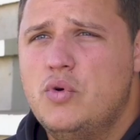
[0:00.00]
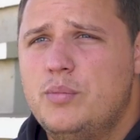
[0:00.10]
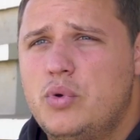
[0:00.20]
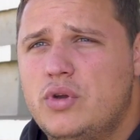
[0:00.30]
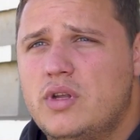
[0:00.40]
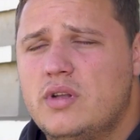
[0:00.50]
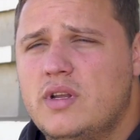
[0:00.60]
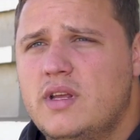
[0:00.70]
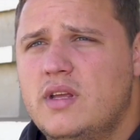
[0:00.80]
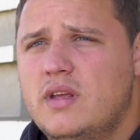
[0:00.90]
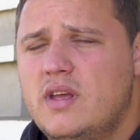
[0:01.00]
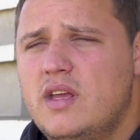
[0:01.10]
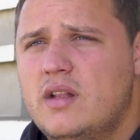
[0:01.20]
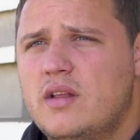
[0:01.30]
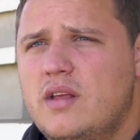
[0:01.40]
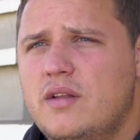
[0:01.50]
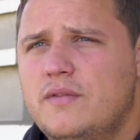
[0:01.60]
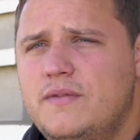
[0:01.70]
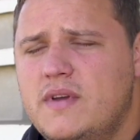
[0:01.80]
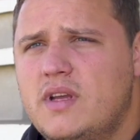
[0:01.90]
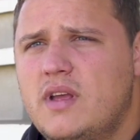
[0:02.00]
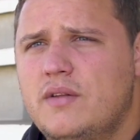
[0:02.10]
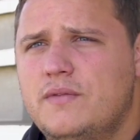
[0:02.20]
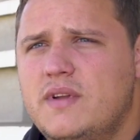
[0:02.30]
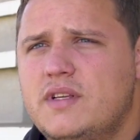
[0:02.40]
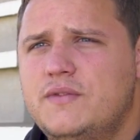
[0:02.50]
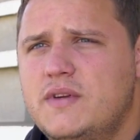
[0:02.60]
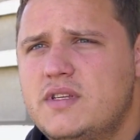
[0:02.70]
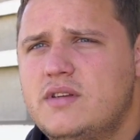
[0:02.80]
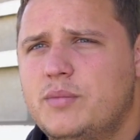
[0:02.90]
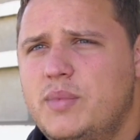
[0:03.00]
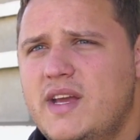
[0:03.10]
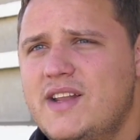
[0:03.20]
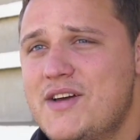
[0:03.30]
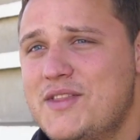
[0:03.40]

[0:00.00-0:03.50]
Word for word: more importantly, it inflicts physical pain